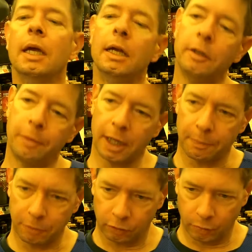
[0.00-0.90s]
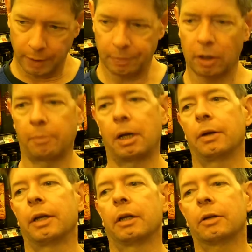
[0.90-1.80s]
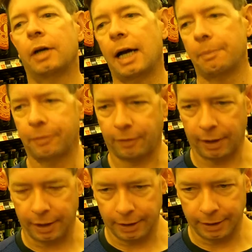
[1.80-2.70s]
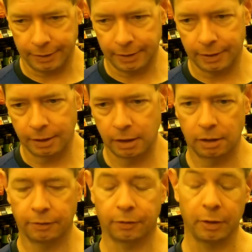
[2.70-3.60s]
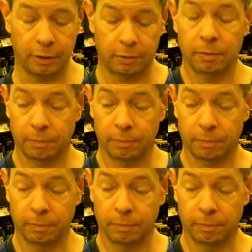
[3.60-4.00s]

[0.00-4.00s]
And you pick up the sweet barley malt and a little hop sting, and so it